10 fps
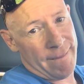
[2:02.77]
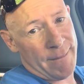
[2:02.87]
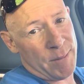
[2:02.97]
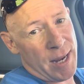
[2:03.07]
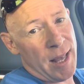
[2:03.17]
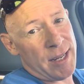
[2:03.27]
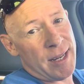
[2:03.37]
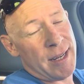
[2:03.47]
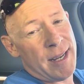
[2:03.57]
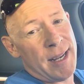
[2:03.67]
I'm telling you.
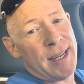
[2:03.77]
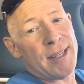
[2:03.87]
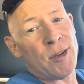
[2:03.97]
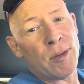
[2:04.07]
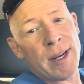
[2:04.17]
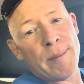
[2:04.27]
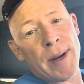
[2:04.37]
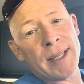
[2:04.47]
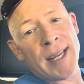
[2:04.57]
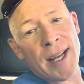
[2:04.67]
Don't let
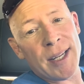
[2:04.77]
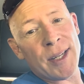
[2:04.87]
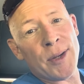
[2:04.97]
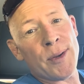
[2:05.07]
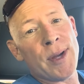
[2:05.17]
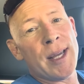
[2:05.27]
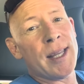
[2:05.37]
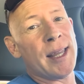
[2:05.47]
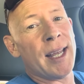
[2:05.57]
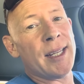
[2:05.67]
anybody tell you
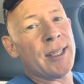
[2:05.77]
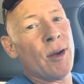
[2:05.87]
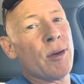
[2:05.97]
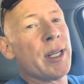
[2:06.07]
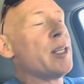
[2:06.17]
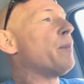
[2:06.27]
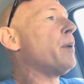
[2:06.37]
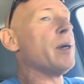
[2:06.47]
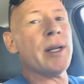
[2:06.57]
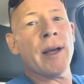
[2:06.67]
that you don't need to
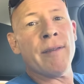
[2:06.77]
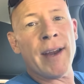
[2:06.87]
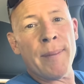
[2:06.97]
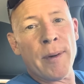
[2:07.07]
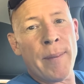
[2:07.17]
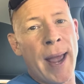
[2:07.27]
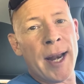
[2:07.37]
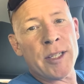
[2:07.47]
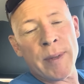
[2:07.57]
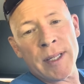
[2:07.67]
put a vapor
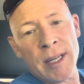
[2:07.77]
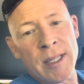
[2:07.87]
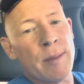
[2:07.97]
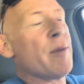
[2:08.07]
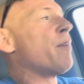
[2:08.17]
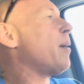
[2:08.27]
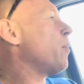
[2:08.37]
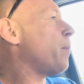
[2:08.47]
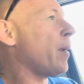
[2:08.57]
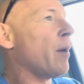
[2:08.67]
management system, a
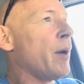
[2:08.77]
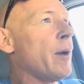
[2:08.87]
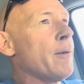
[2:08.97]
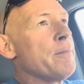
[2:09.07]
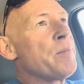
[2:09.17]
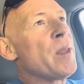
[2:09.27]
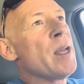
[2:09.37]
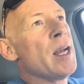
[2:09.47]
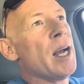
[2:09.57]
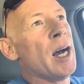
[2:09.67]
vapor barrier,
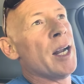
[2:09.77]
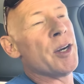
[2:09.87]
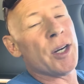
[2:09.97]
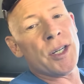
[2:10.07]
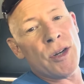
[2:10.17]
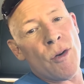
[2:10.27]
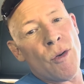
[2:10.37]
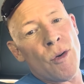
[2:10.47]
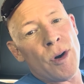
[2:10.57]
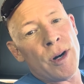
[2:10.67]
under
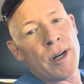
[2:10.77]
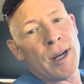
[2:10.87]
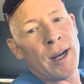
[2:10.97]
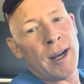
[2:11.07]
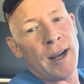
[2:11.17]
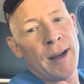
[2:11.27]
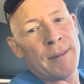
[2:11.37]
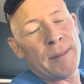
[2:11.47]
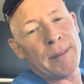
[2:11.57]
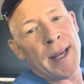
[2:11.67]
your
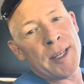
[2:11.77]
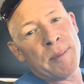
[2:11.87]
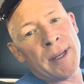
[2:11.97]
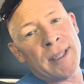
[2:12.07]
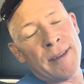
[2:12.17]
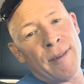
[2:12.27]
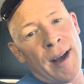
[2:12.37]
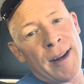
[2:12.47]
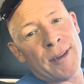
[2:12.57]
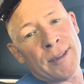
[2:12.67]
um, SPC
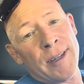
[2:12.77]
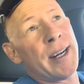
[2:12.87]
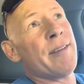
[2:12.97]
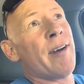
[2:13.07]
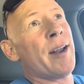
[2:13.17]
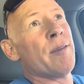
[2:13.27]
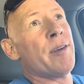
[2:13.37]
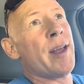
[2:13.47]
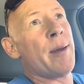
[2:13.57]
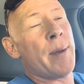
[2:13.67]
vinyl or any vinyl
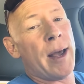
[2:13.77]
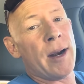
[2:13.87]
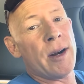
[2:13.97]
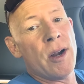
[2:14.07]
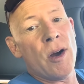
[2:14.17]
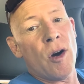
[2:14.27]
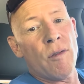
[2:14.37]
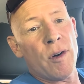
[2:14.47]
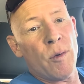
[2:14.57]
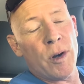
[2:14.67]
for that matter.
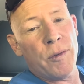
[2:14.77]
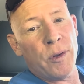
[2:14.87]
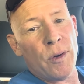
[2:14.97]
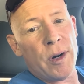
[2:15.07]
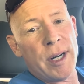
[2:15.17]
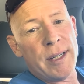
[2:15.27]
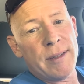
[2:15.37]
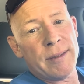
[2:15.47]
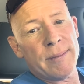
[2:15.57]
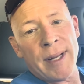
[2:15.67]
Over wood flooring,
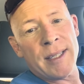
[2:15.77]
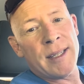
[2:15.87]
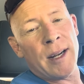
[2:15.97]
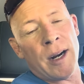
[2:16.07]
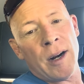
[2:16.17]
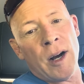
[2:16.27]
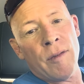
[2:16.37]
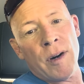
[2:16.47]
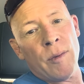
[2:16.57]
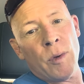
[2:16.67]
that's
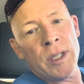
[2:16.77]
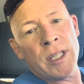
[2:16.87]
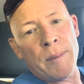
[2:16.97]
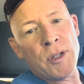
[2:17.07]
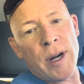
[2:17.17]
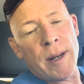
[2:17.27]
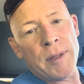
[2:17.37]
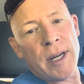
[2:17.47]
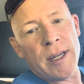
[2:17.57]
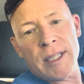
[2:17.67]
over wood substrate
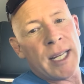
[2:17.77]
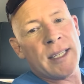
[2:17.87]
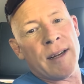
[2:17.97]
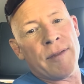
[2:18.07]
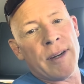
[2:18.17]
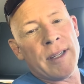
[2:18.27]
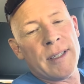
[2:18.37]
upstairs, that's different.